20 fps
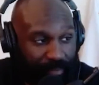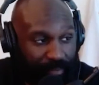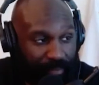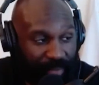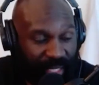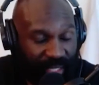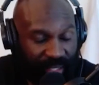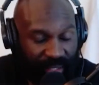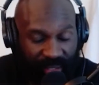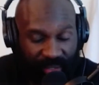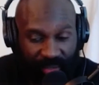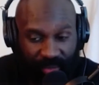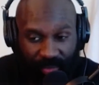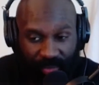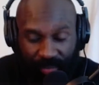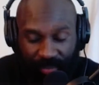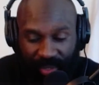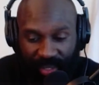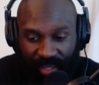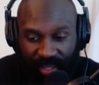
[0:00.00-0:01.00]
Bailey
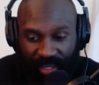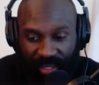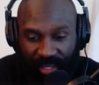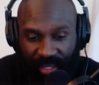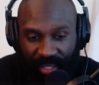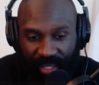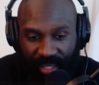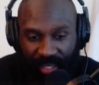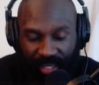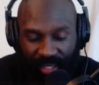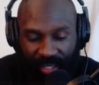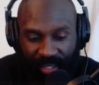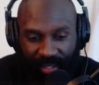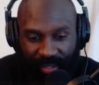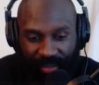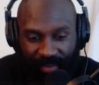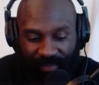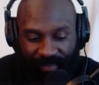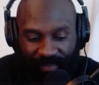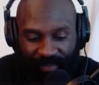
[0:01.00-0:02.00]
told me,
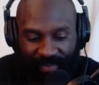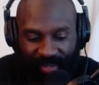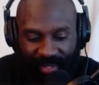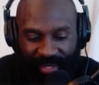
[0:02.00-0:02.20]
the